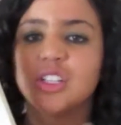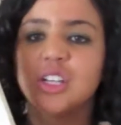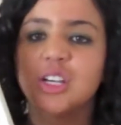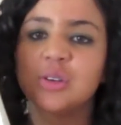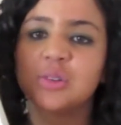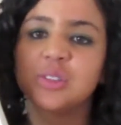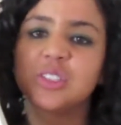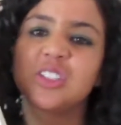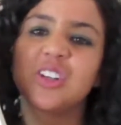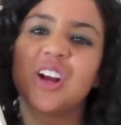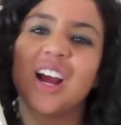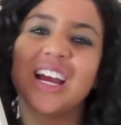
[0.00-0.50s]
It
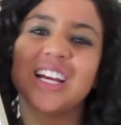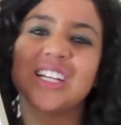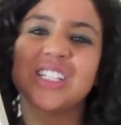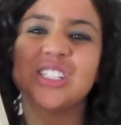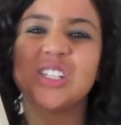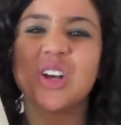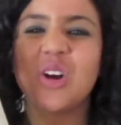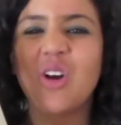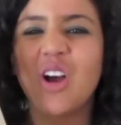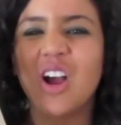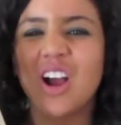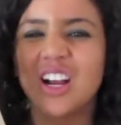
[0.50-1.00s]
was trying
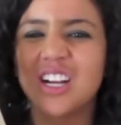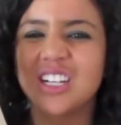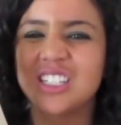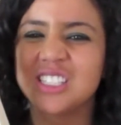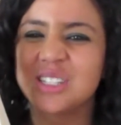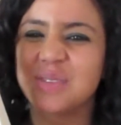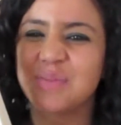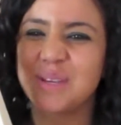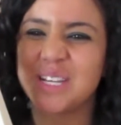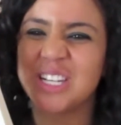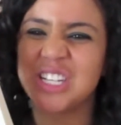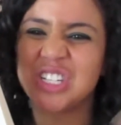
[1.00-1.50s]
so hard
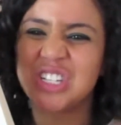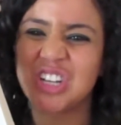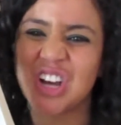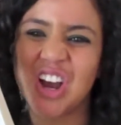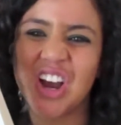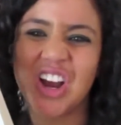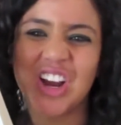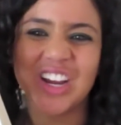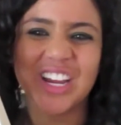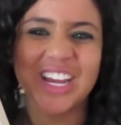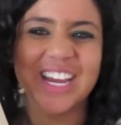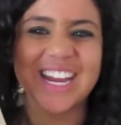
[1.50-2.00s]
to be
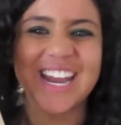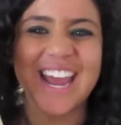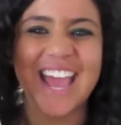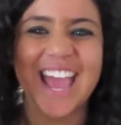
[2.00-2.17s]
dark and